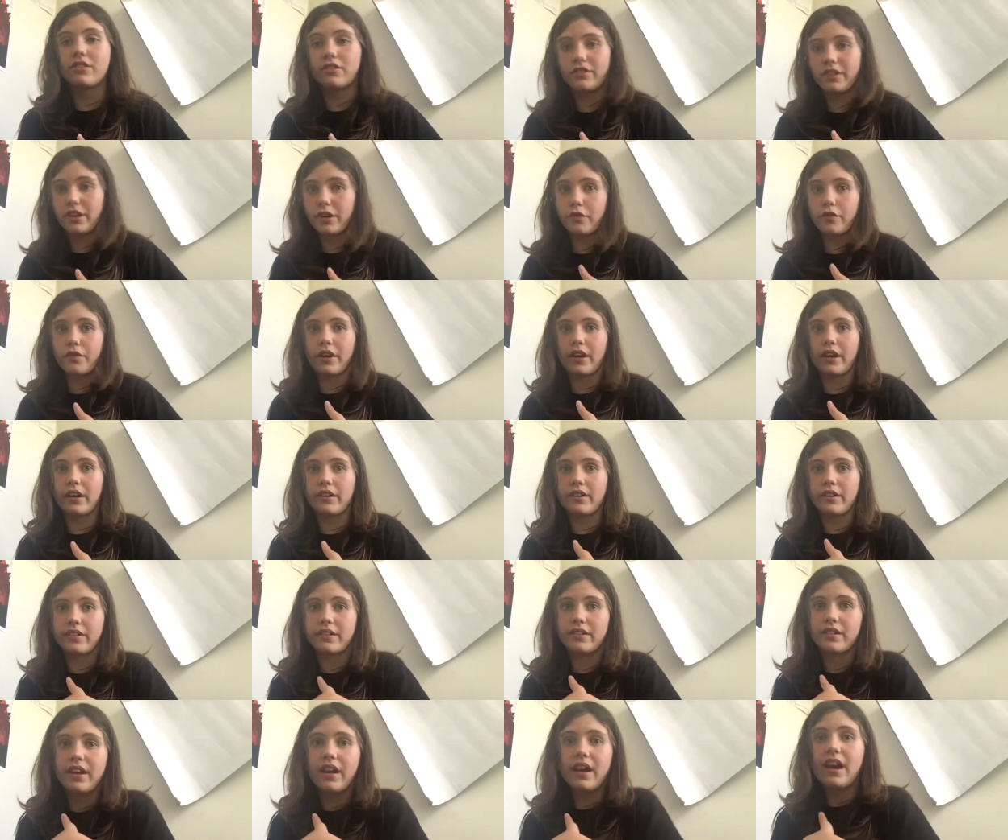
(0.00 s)
are terrifying because
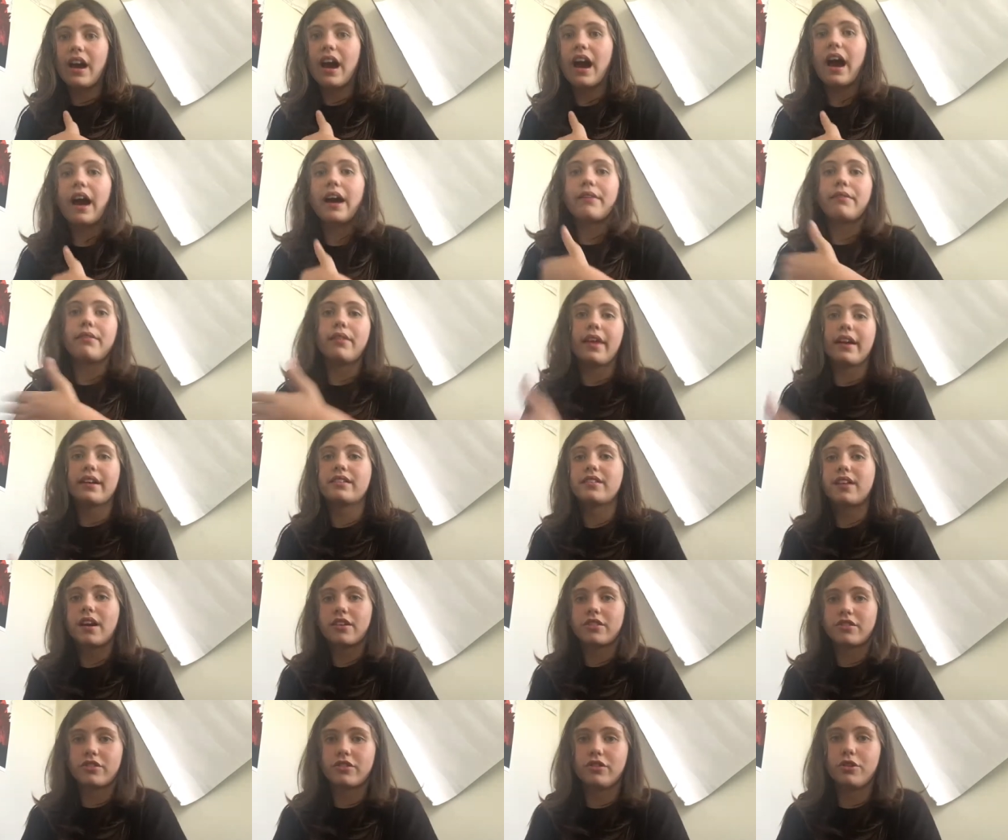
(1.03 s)
I like
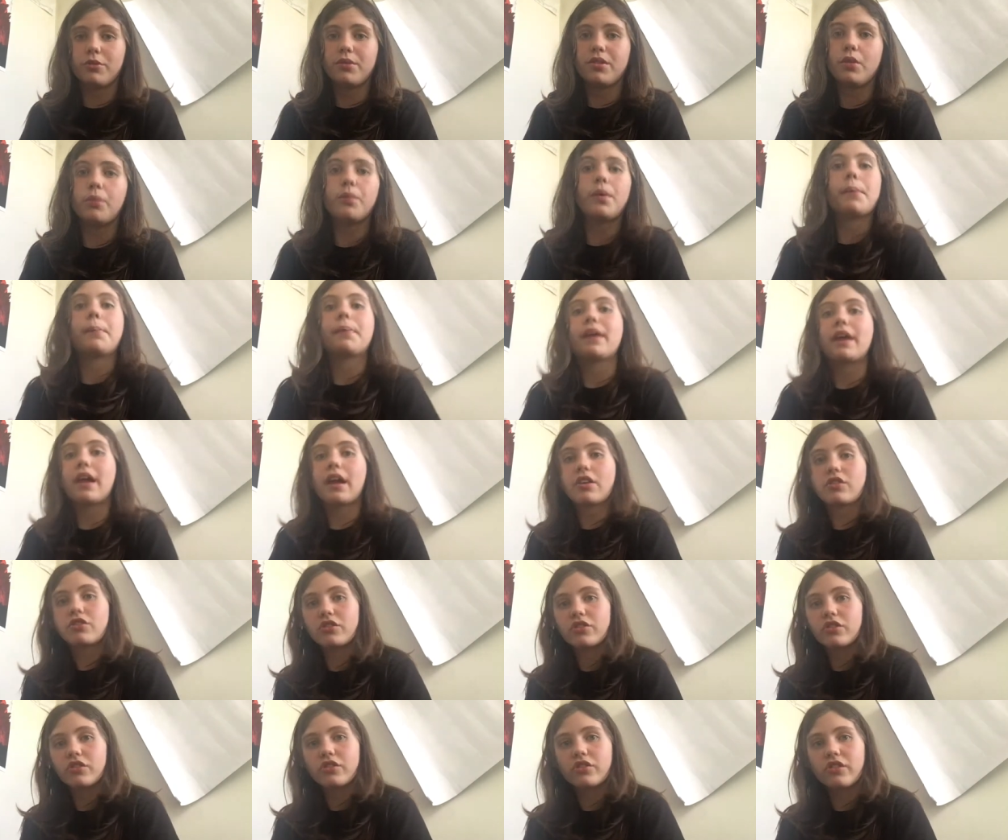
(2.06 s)
Doctor Who and the Weeping
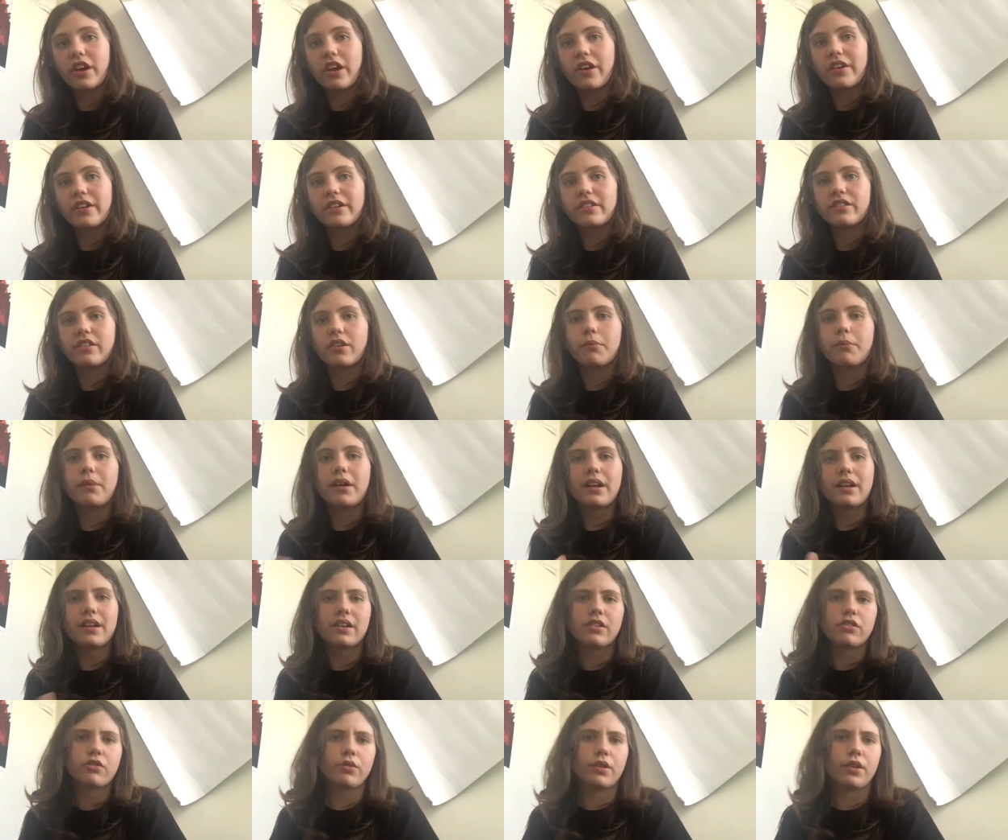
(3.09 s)
Angels are scary, so
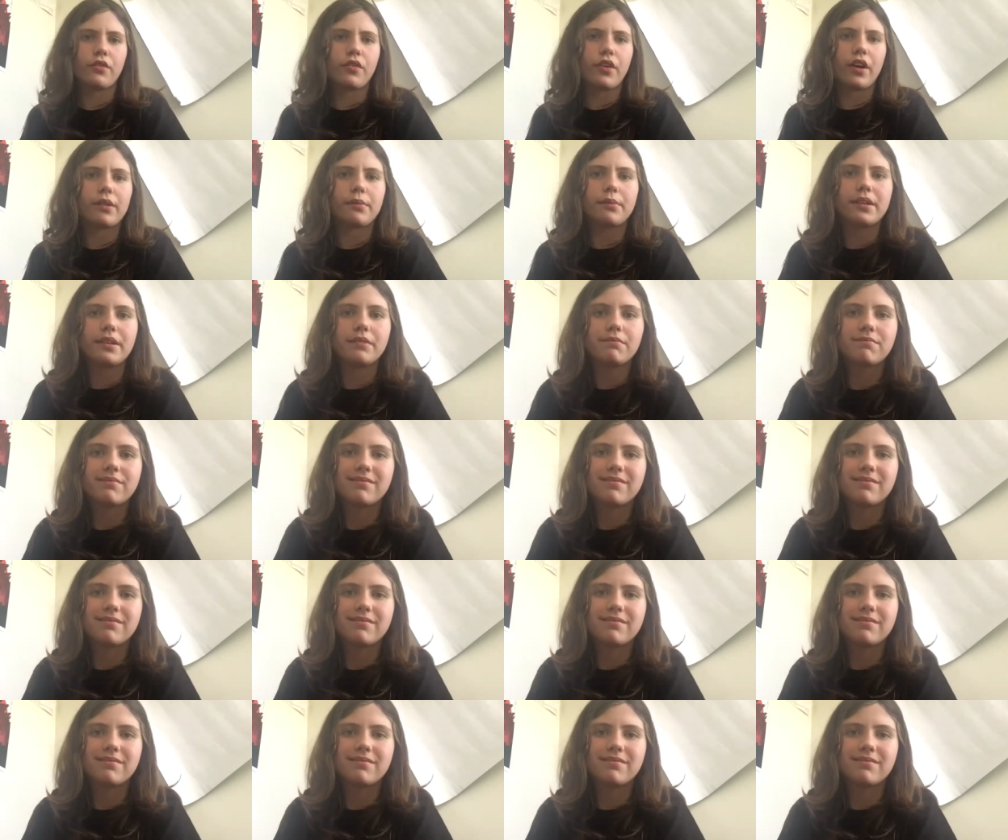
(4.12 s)
mannequins really frighten me.